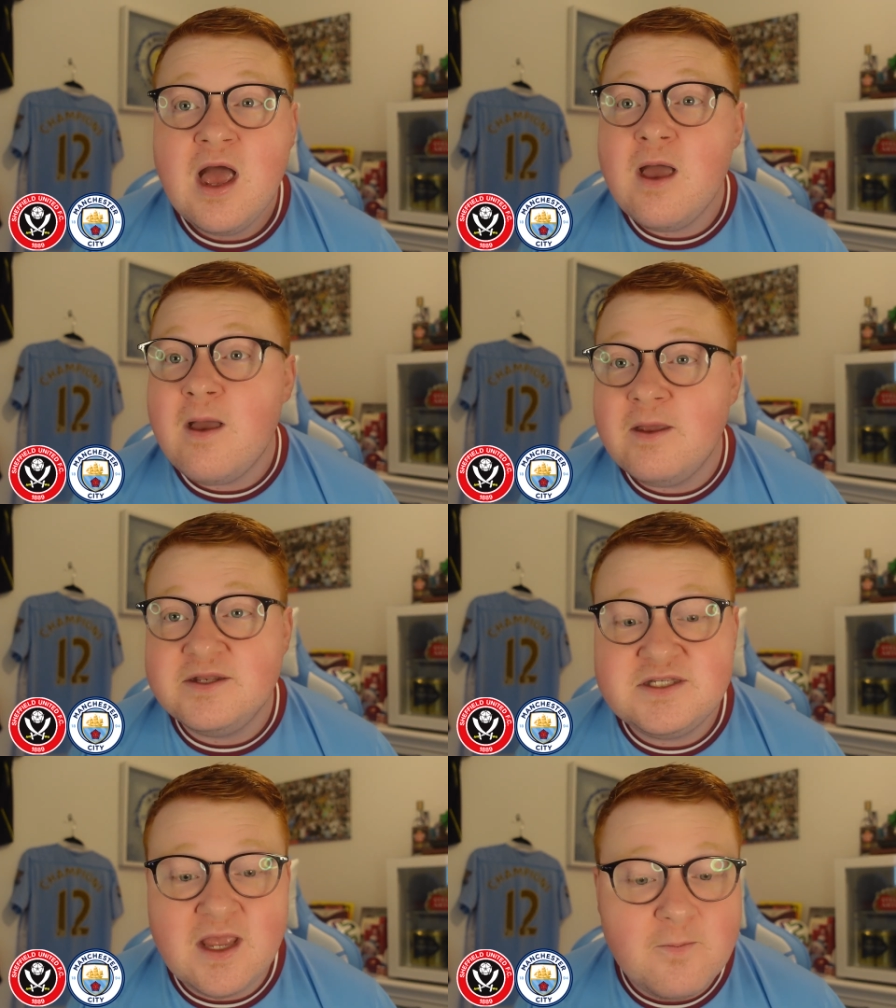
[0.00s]
Uh,
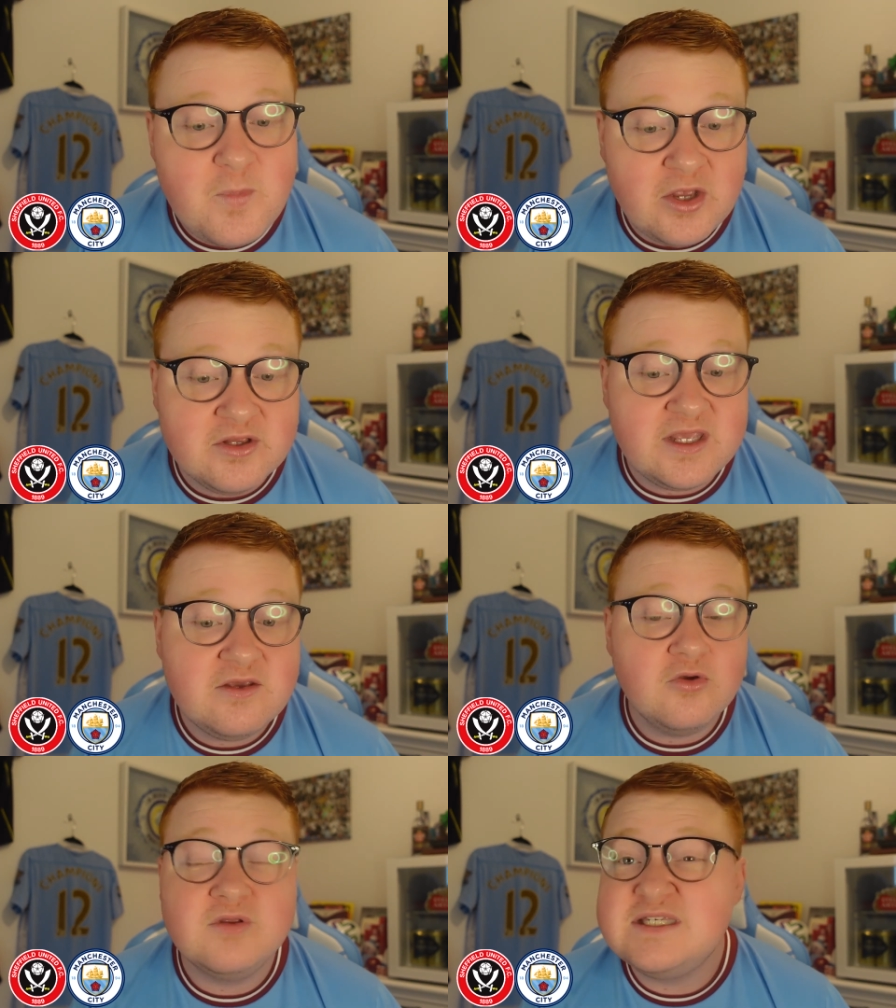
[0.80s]
and uh, Burnley
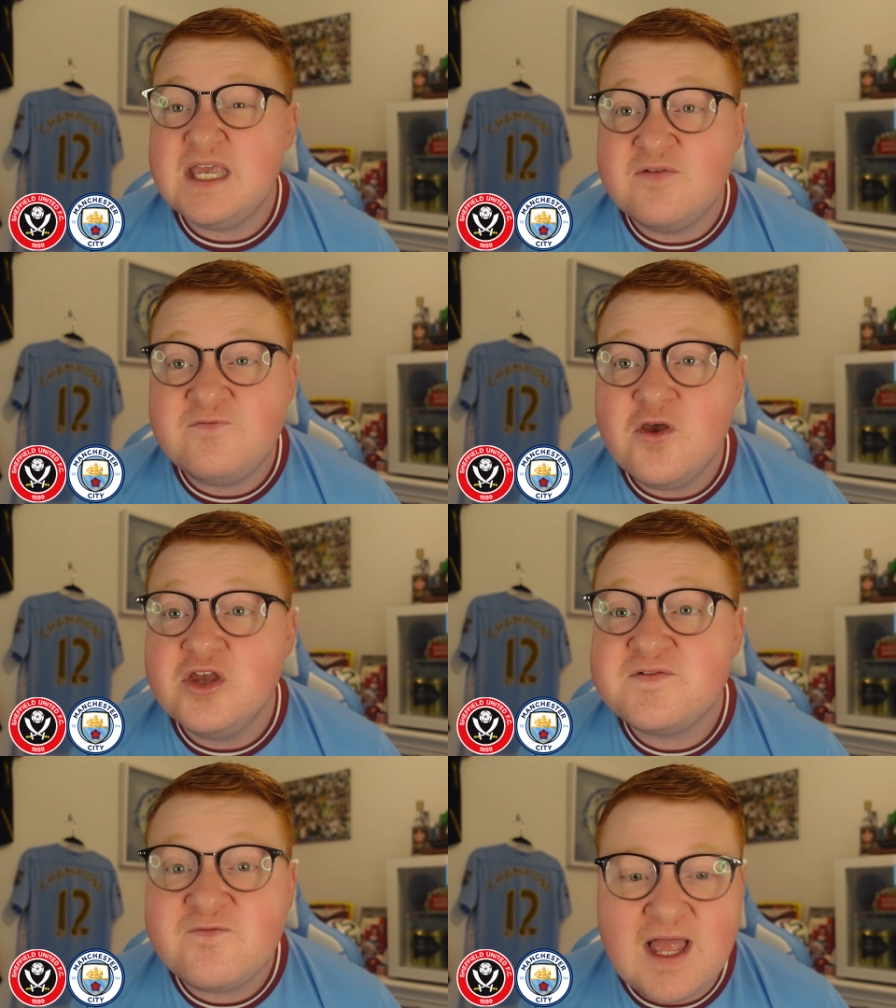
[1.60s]
currently sitting in
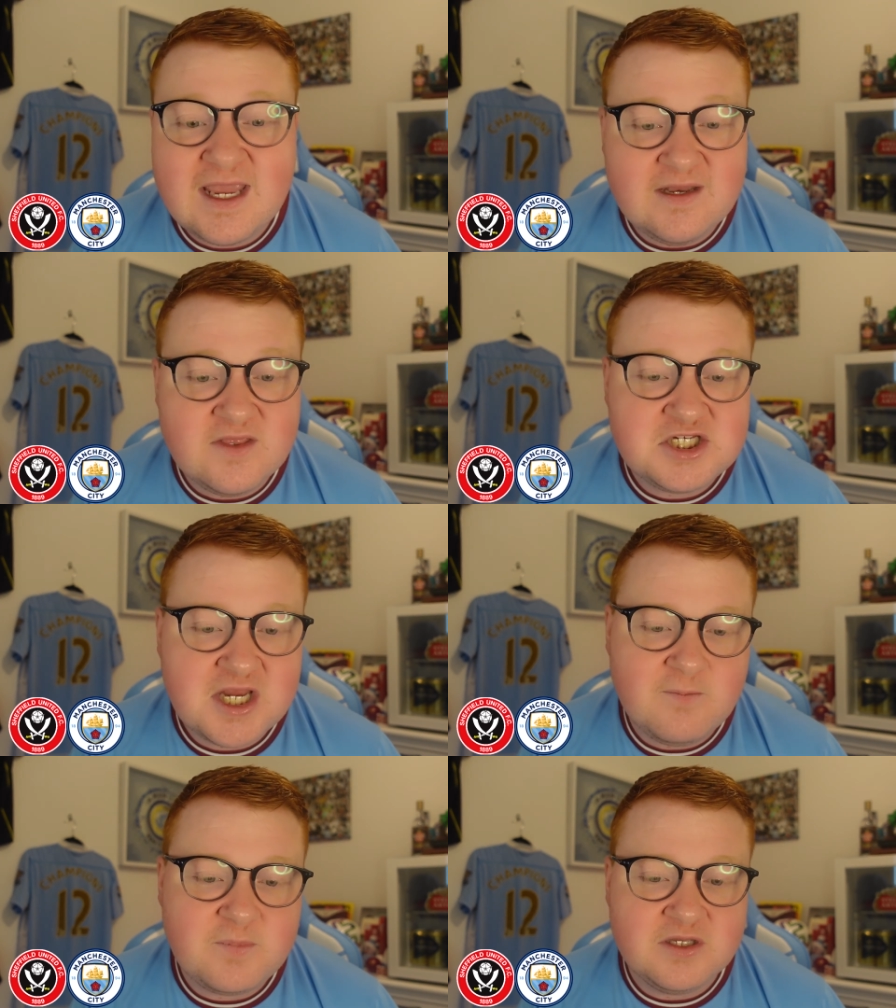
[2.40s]
first, flying in the
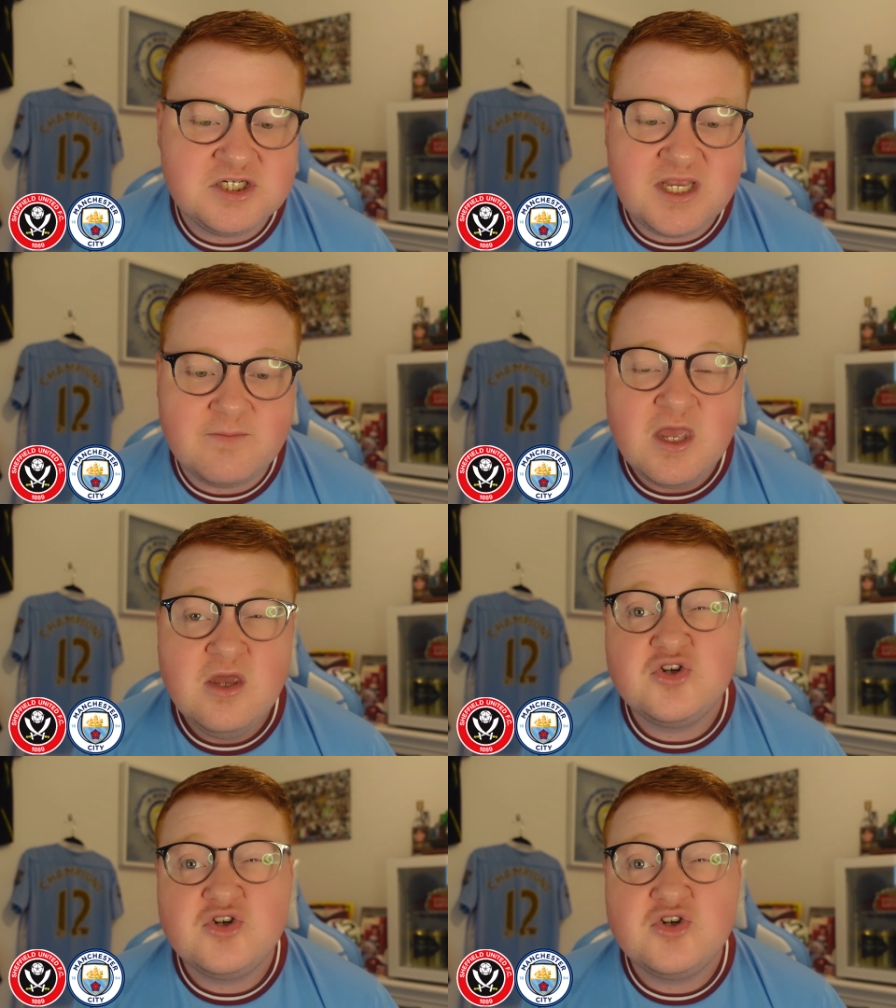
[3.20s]
championship,